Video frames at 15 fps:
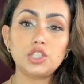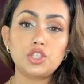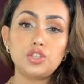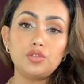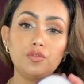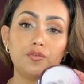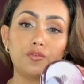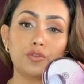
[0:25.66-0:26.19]

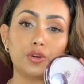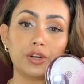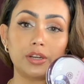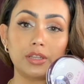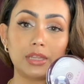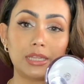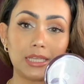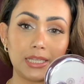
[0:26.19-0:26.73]
dupe
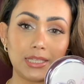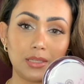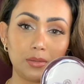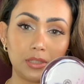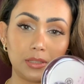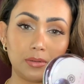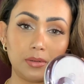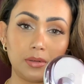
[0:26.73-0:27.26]
for this
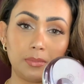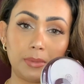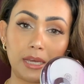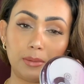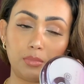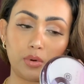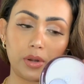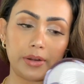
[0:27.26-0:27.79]

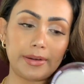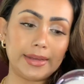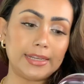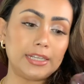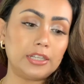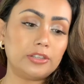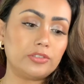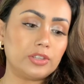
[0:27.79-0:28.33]
bad boy right
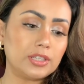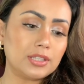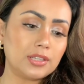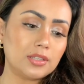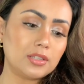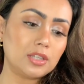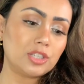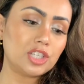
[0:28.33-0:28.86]
here. This
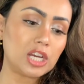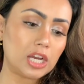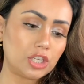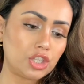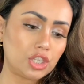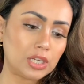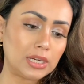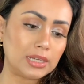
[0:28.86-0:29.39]
is the
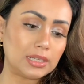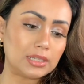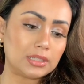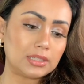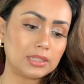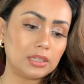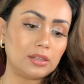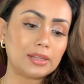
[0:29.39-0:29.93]
Tatcha
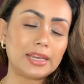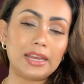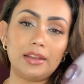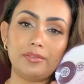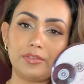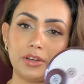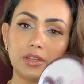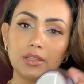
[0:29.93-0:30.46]
silk
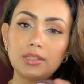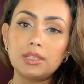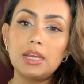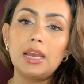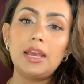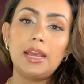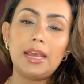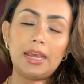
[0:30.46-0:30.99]
canvas,
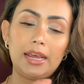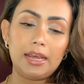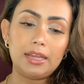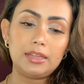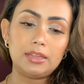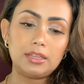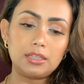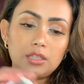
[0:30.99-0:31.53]

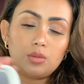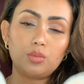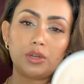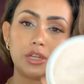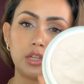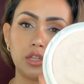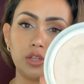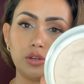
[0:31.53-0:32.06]
and this is what
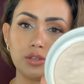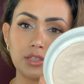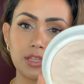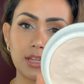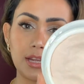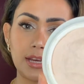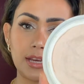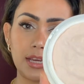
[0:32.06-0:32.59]
it looks
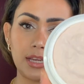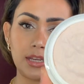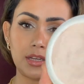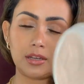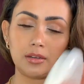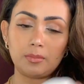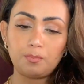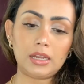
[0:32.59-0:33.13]
like,
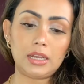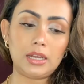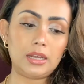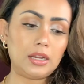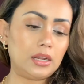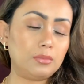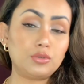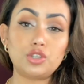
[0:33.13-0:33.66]

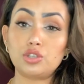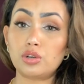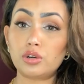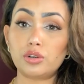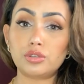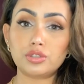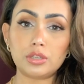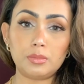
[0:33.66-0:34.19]
and I'm
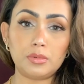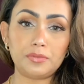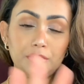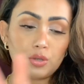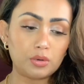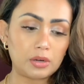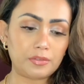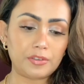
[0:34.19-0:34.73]
sure some of
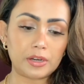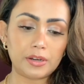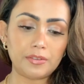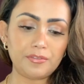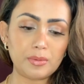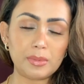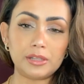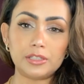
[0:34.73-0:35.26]
you are very
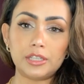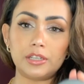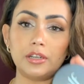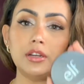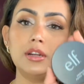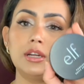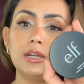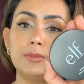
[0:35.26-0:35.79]
familiar.
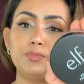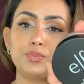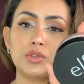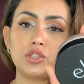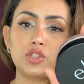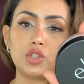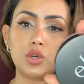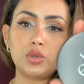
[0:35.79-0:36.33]

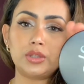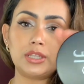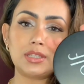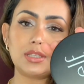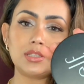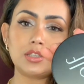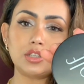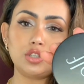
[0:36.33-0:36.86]
So
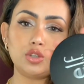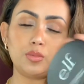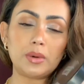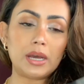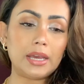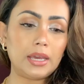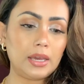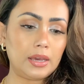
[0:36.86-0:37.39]
this is the dupe
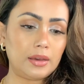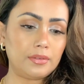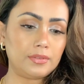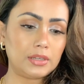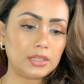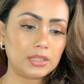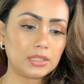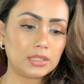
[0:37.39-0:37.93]
I have,
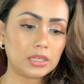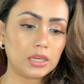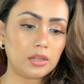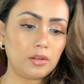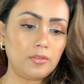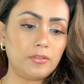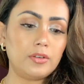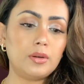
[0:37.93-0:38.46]
is
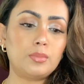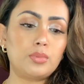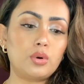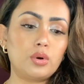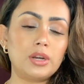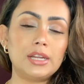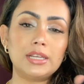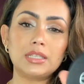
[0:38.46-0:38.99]
e.l.f.
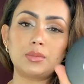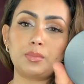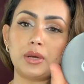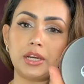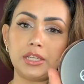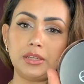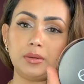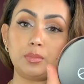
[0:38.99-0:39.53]
Poreless
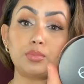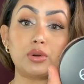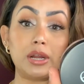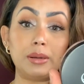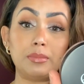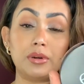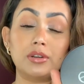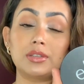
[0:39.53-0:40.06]
Putty
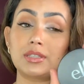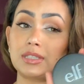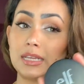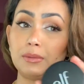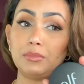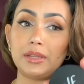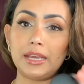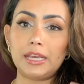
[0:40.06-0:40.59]
Primer,
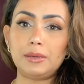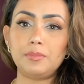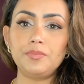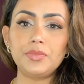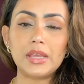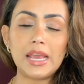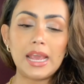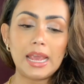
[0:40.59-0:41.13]
same name
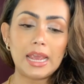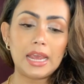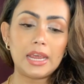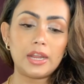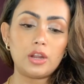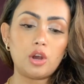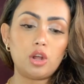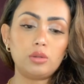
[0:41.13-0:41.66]

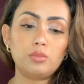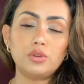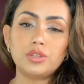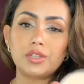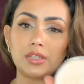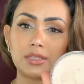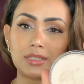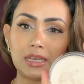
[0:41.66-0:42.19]
and
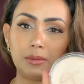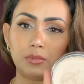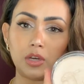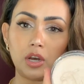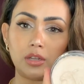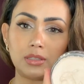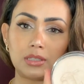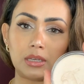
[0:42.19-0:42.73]
almost the same
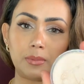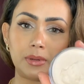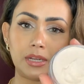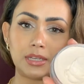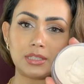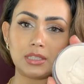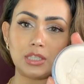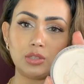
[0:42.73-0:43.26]
concept. And
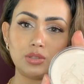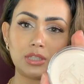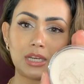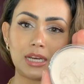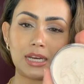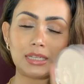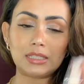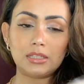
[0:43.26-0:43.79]
excuse
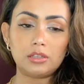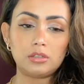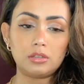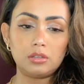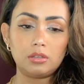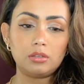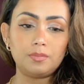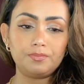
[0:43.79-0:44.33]
that
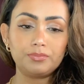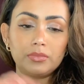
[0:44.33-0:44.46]
little